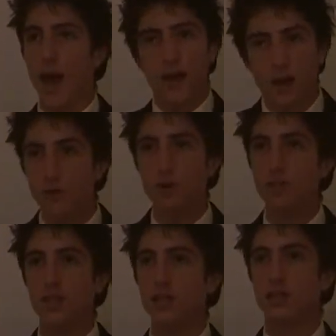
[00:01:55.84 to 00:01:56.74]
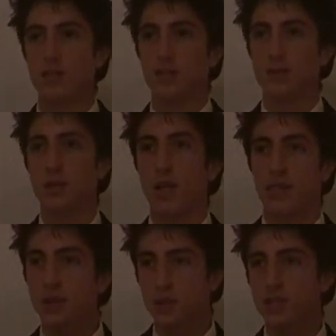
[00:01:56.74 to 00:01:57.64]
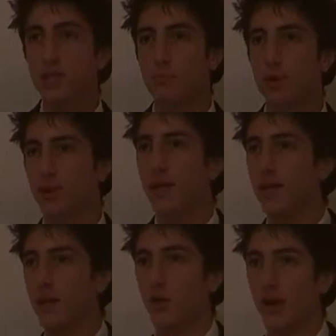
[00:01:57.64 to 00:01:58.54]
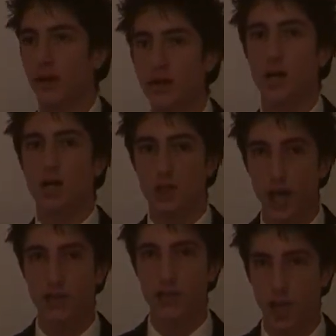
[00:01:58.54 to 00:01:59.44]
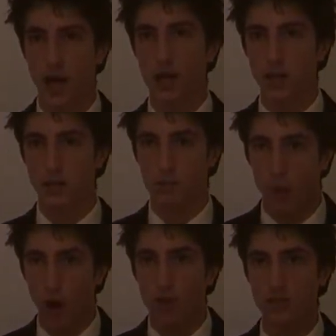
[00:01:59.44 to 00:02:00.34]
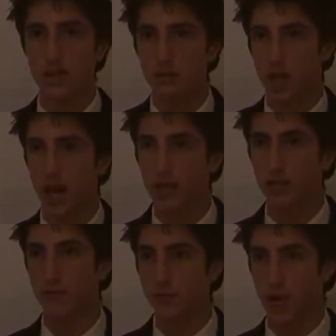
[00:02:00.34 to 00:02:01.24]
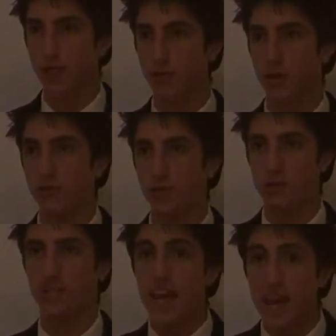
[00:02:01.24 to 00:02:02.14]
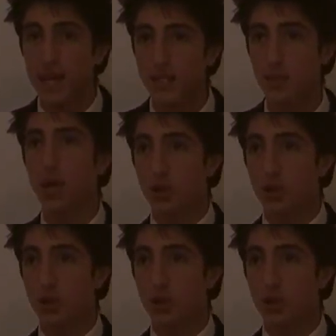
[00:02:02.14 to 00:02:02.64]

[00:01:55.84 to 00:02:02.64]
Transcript: And unfortunately, ladies and gentlemen, they're just empirically incorrect. The policy of Chinese foreign investment is